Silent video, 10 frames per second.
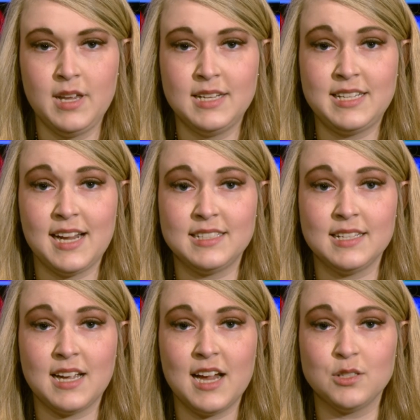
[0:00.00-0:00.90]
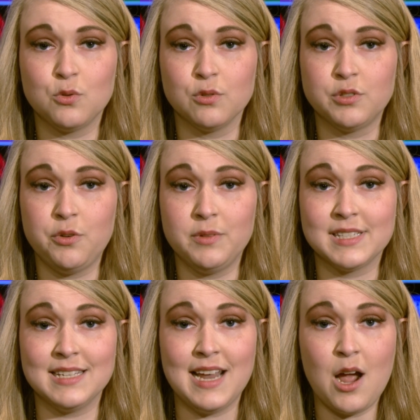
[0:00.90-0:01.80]
Texas high school
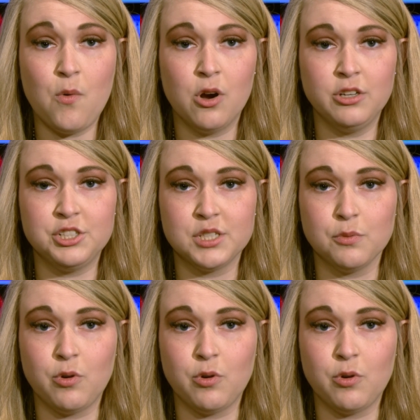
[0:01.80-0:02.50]
students now aren't just